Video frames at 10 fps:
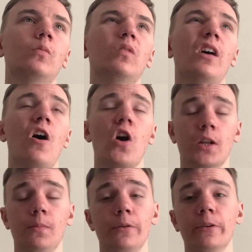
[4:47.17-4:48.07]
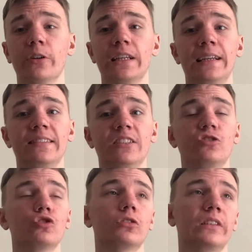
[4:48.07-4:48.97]
Arguably, we've got the easiest
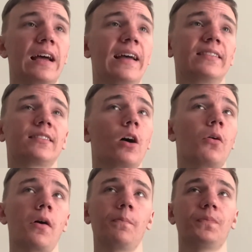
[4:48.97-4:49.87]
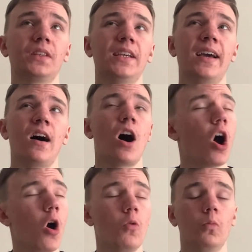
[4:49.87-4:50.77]
draw there. So, I
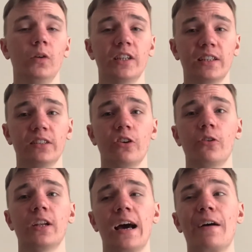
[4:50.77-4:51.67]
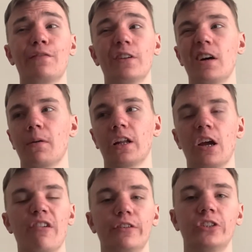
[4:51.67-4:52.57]
hope we can do enough. And I'm going to
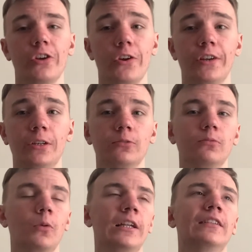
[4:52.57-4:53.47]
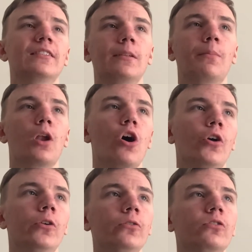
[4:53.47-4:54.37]
go over 2-0 win to the
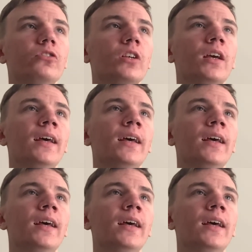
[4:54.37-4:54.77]
Blues.